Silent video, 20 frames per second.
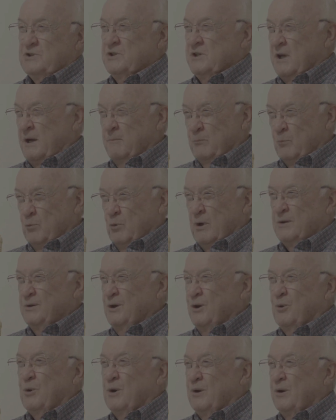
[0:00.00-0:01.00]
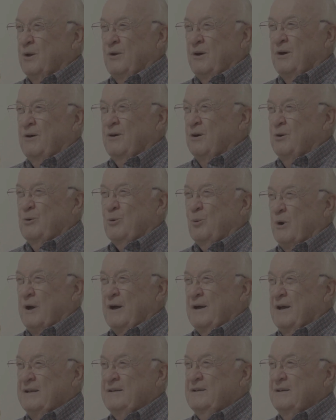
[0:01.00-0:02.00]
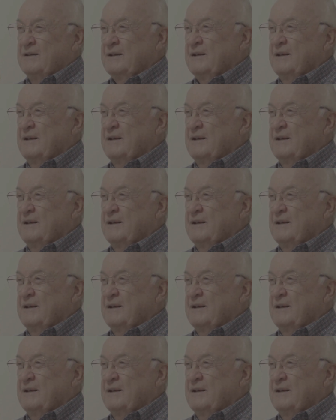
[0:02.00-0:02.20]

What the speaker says: something wasn't going along right,